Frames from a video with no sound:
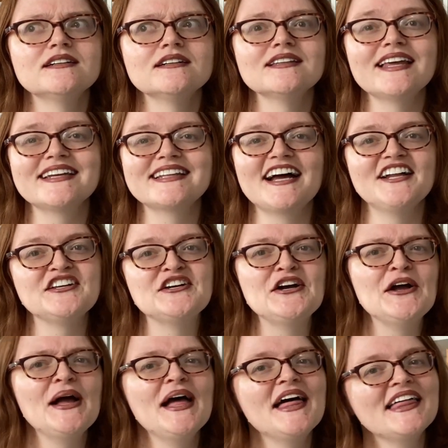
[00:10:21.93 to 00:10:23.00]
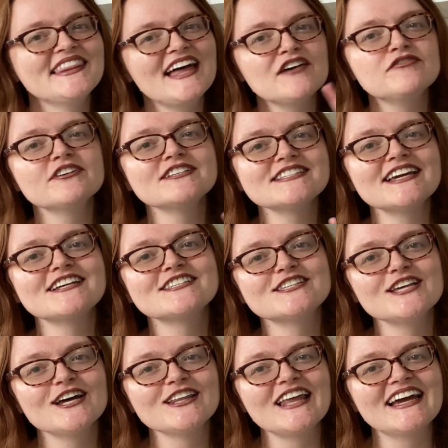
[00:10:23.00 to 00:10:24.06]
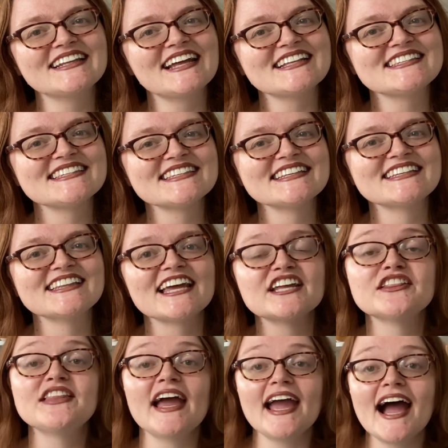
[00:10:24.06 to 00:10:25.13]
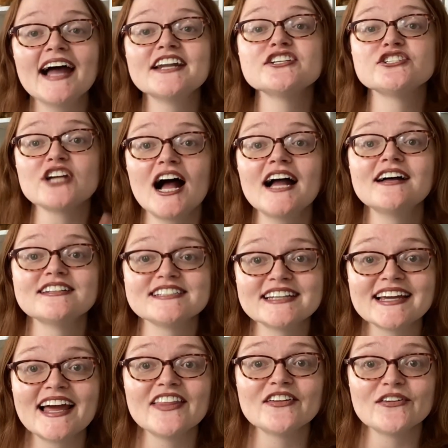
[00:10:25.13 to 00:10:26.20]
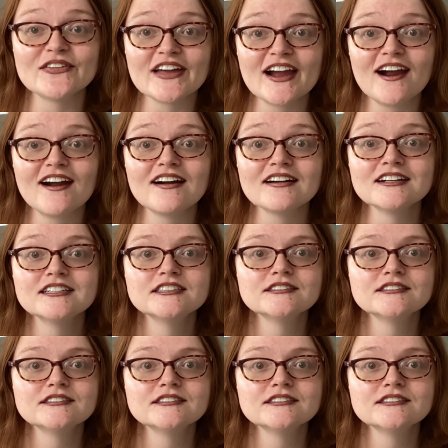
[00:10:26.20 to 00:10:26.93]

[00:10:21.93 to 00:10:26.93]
Like that feels like, so, like that's like they had a child together there.